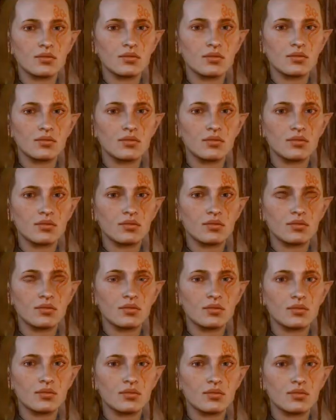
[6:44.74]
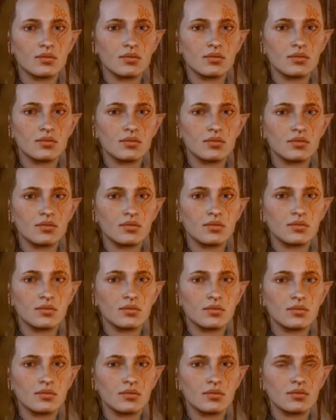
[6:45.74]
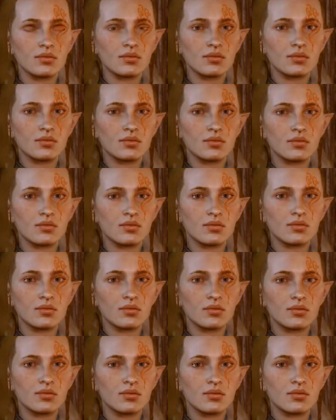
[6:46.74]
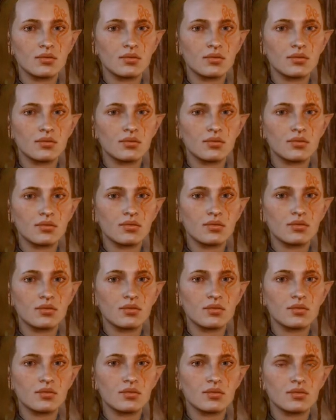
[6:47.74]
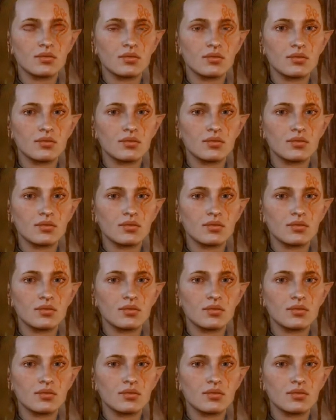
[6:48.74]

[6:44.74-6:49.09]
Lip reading: Nothing is said.